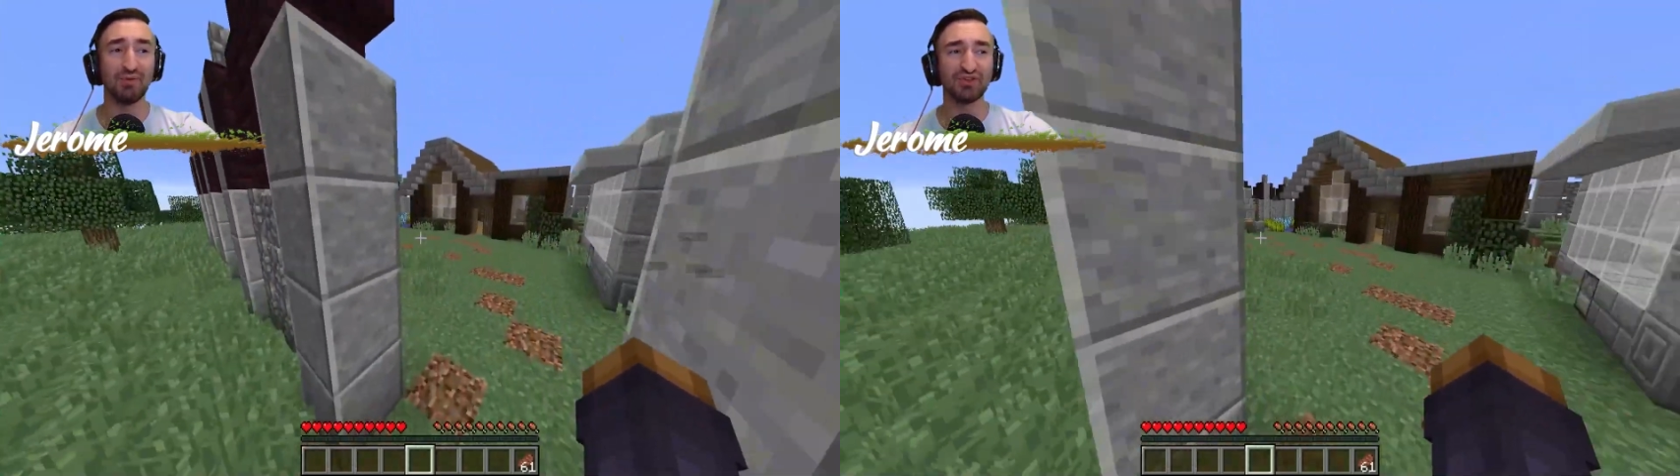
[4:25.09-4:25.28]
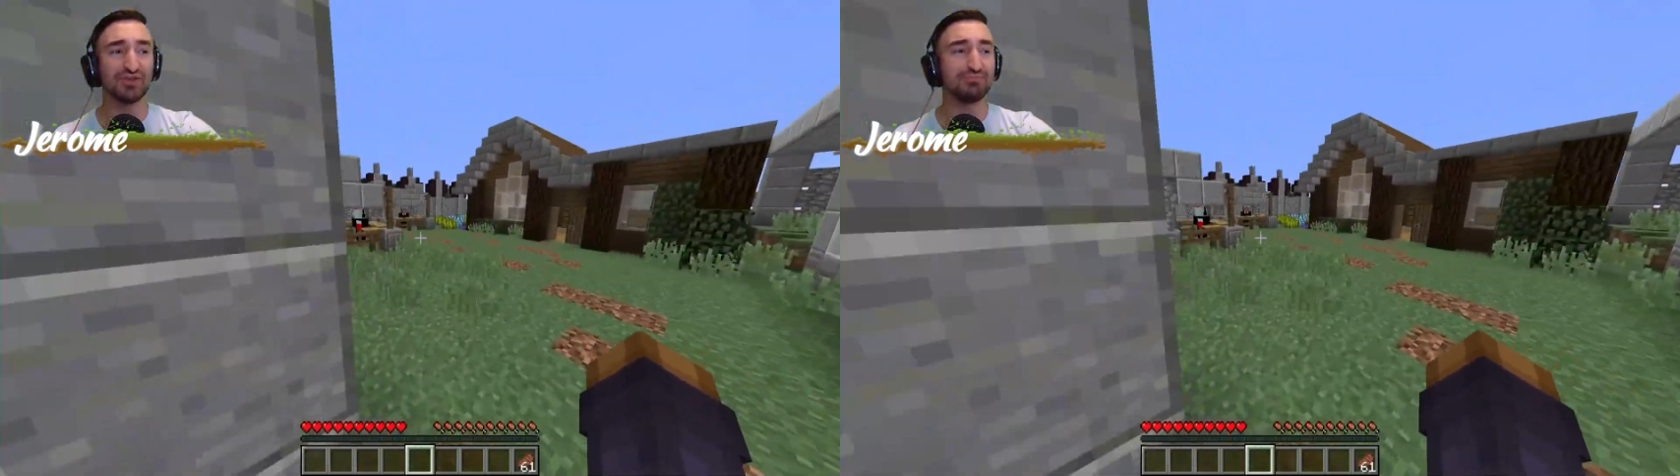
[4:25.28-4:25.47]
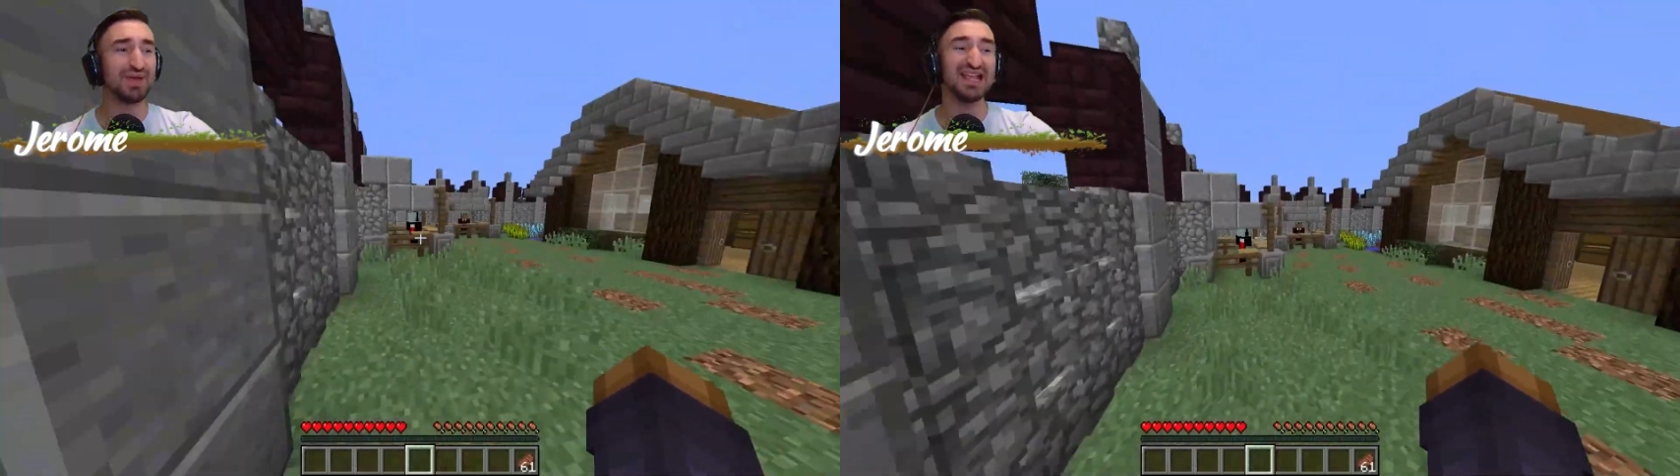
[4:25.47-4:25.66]
What's
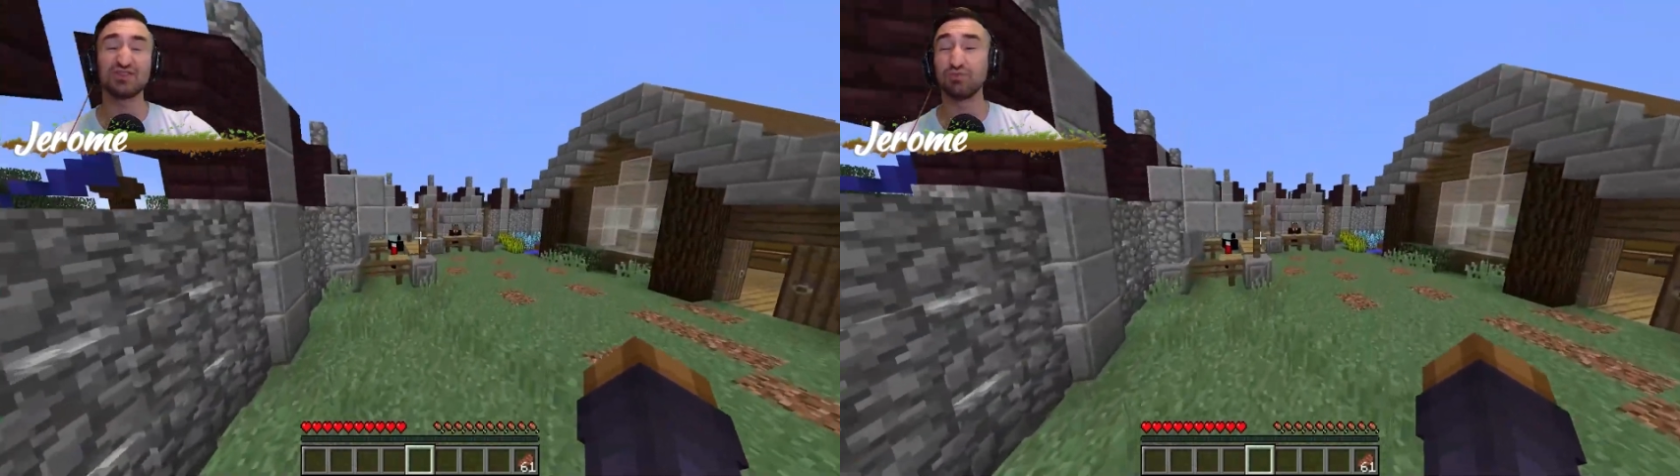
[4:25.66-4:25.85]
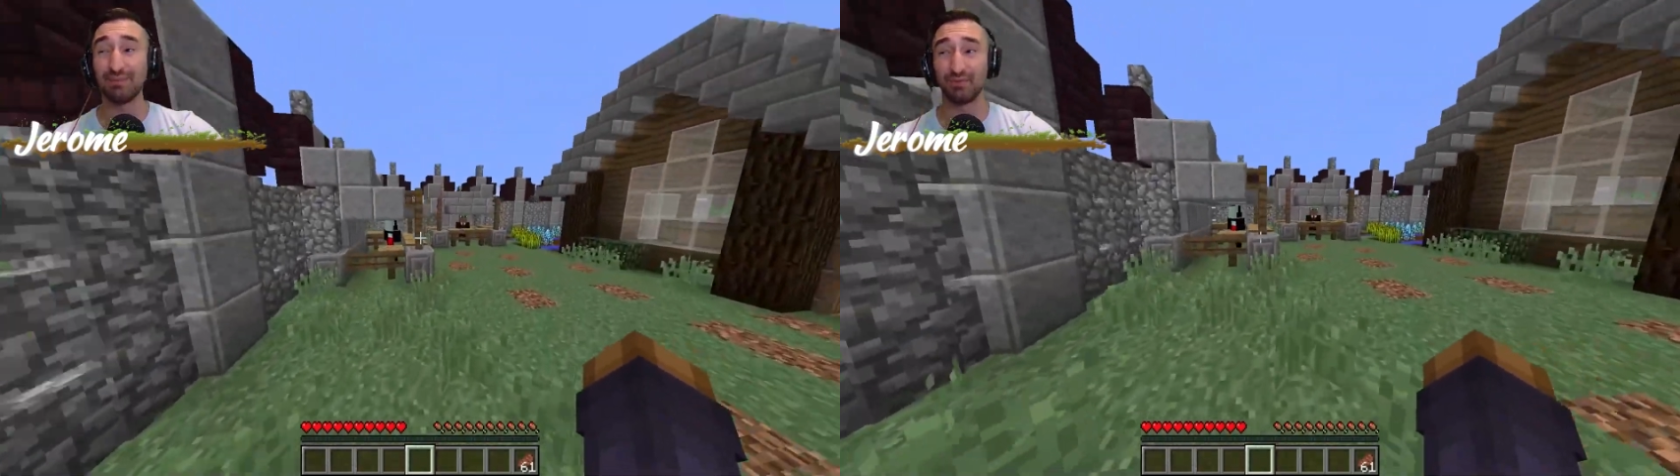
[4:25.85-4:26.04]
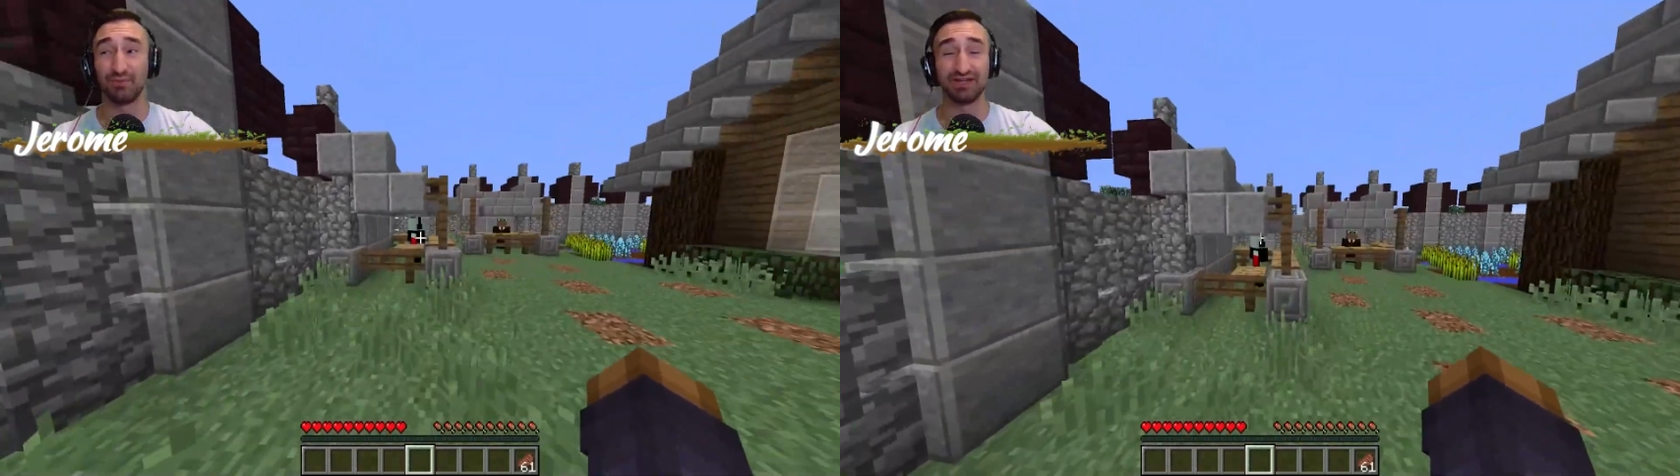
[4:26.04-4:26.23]
the base
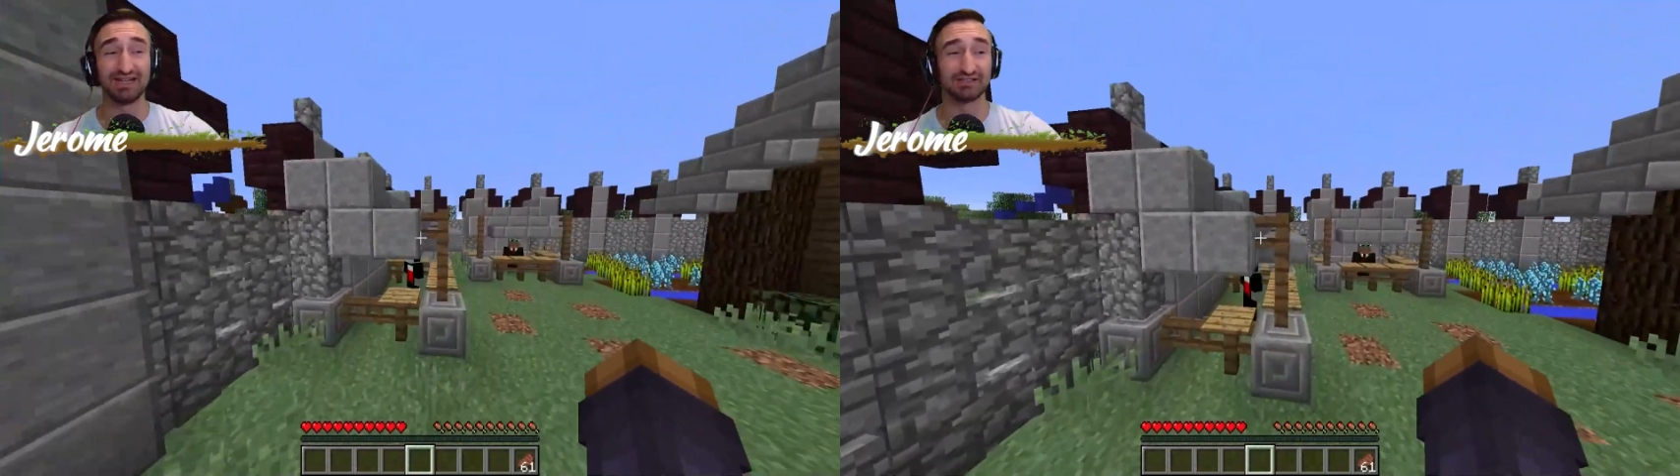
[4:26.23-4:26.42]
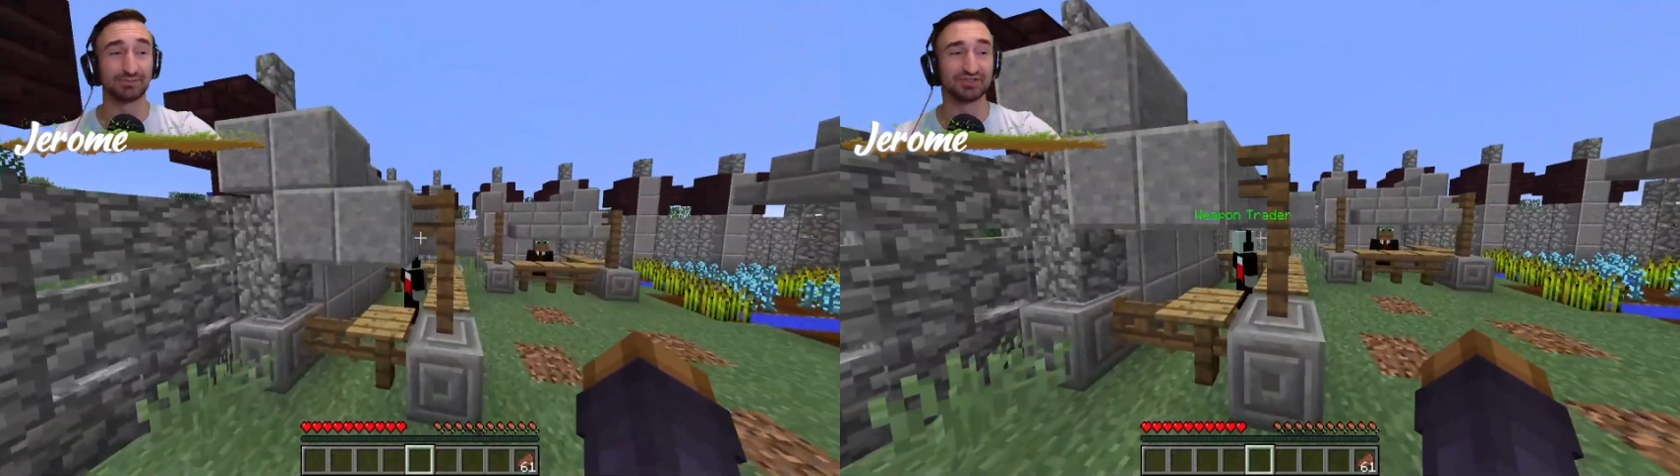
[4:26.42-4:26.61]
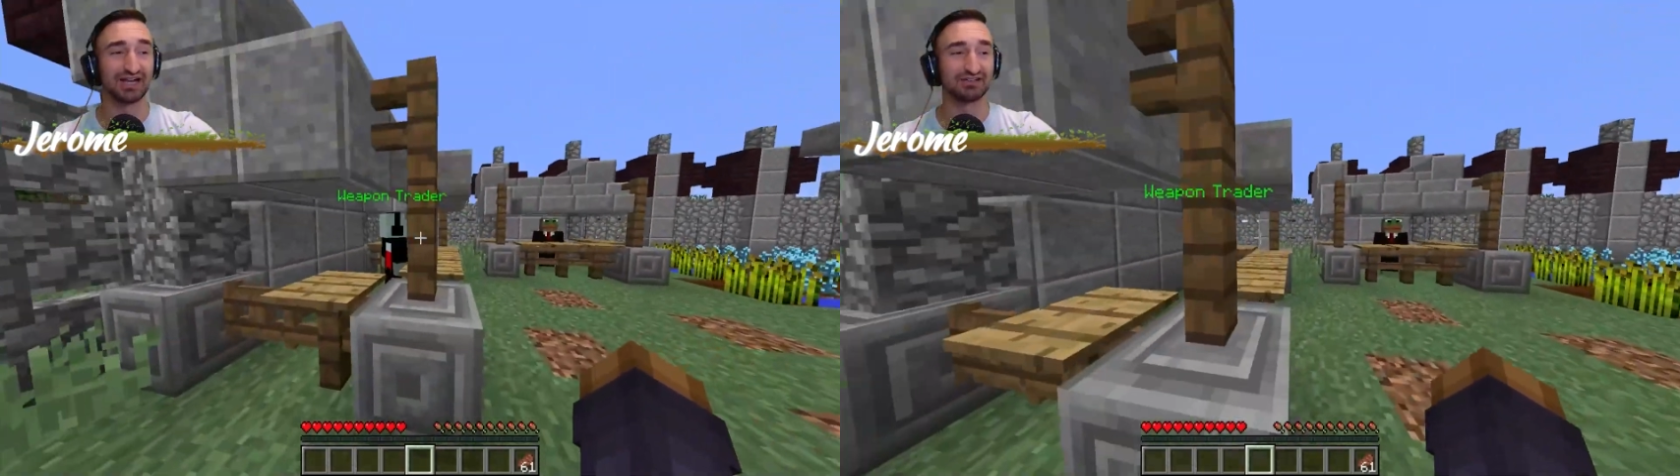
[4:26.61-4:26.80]
weapon we can get to
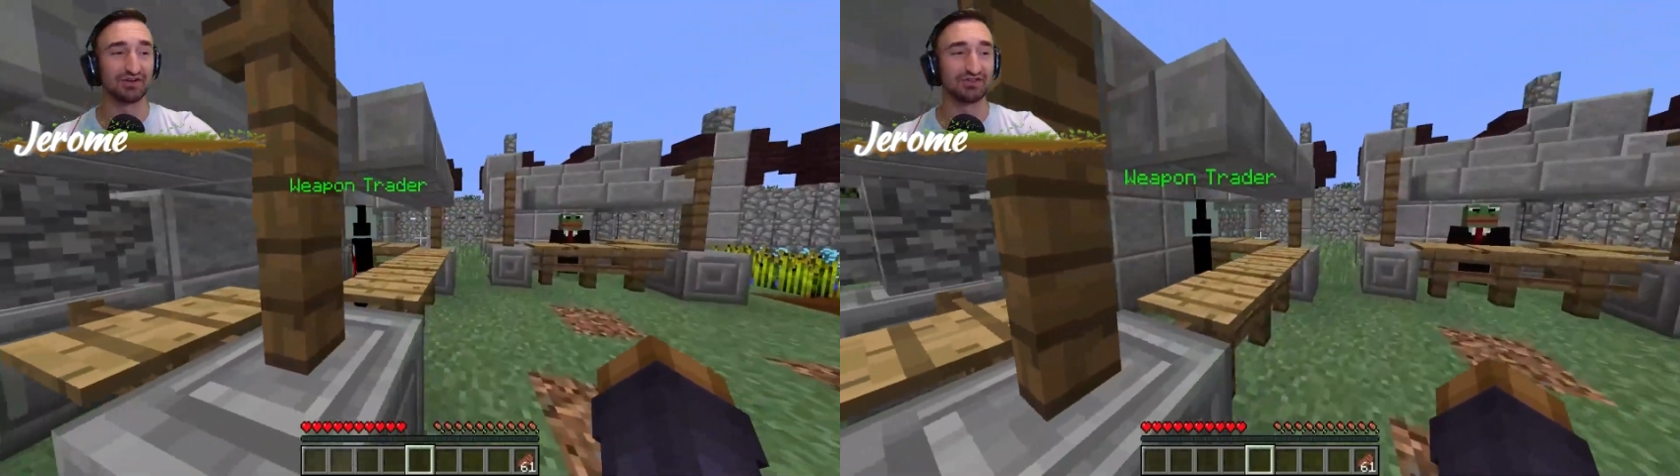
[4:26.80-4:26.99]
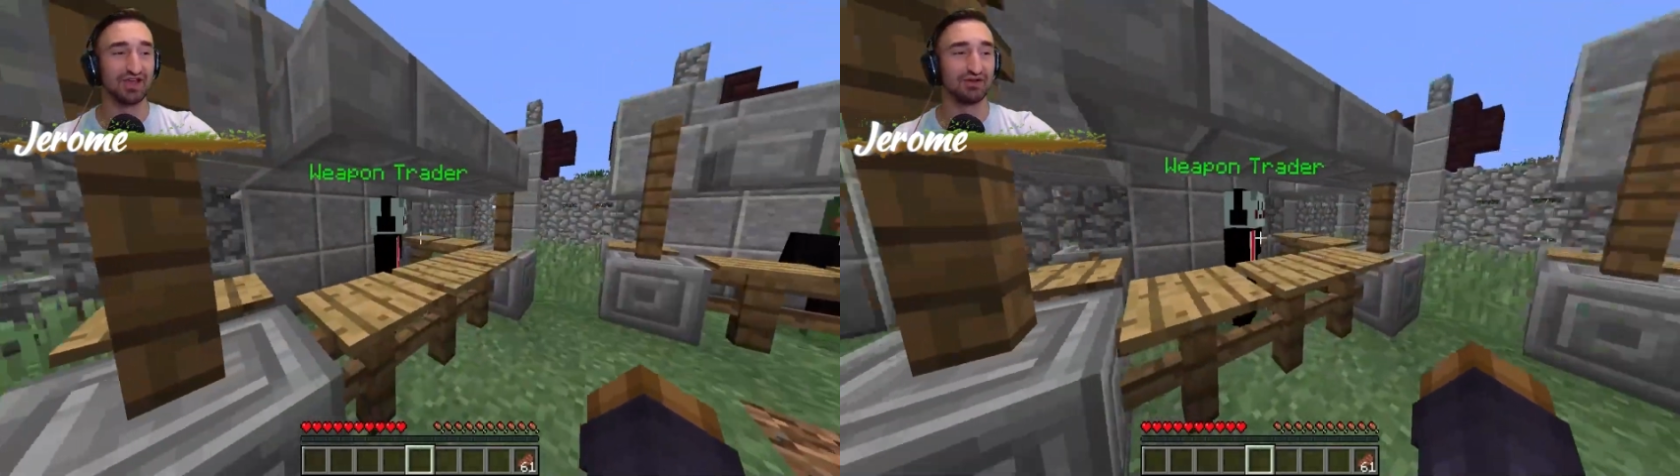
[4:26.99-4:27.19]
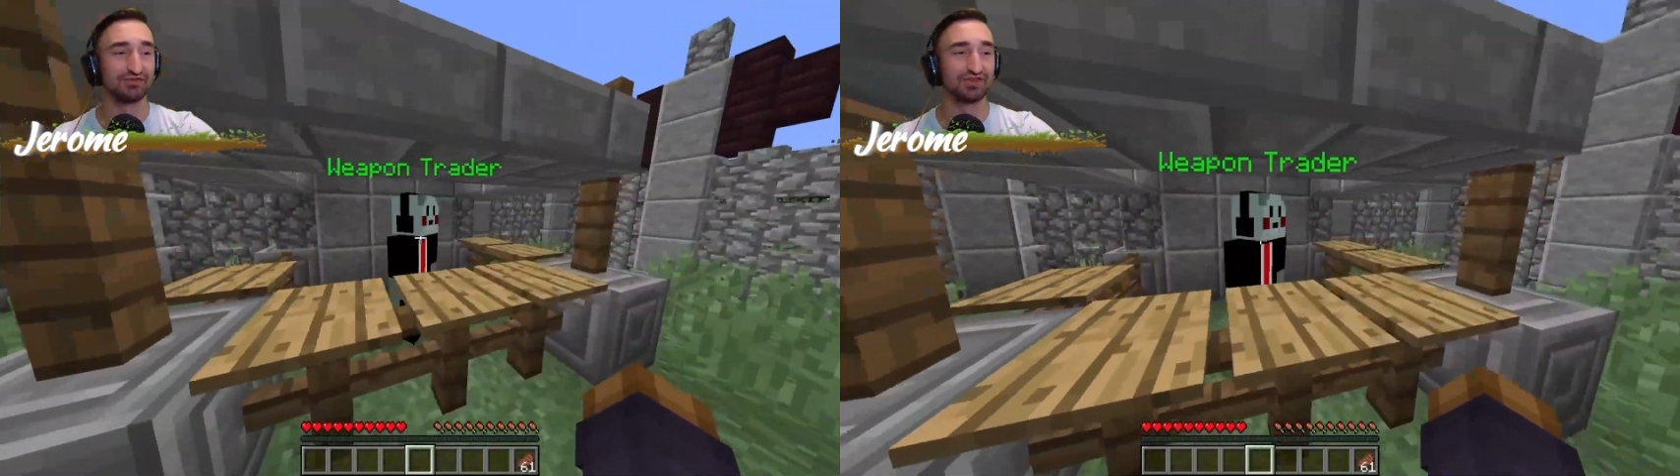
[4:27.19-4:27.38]
protect
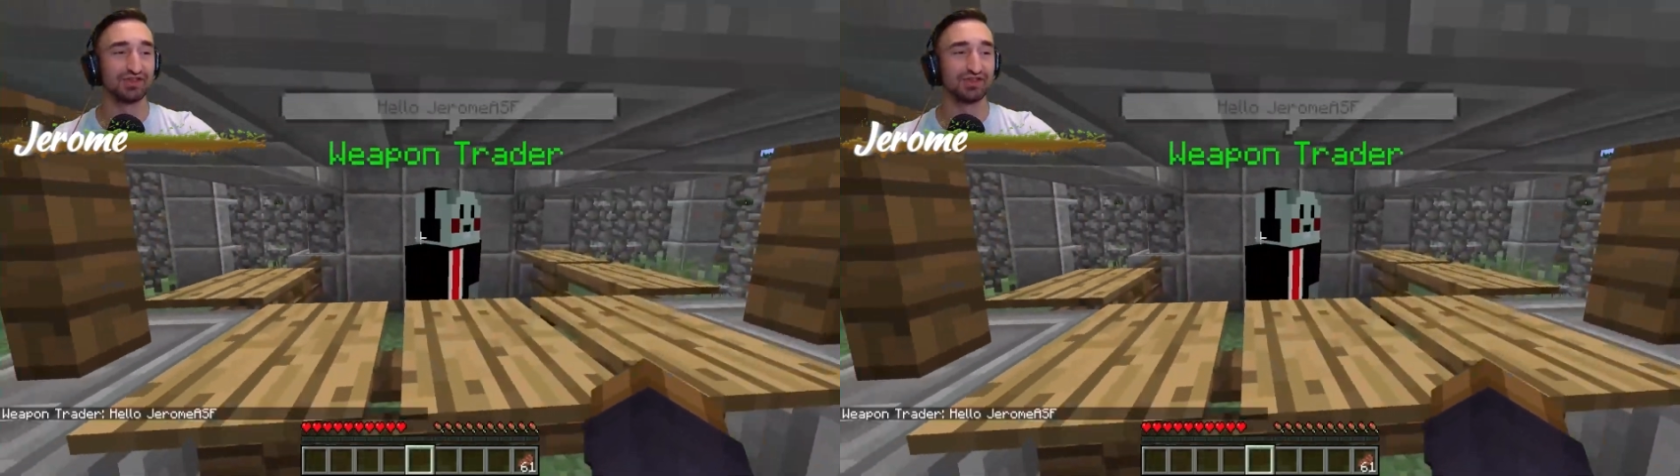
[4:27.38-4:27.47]
ourselves so they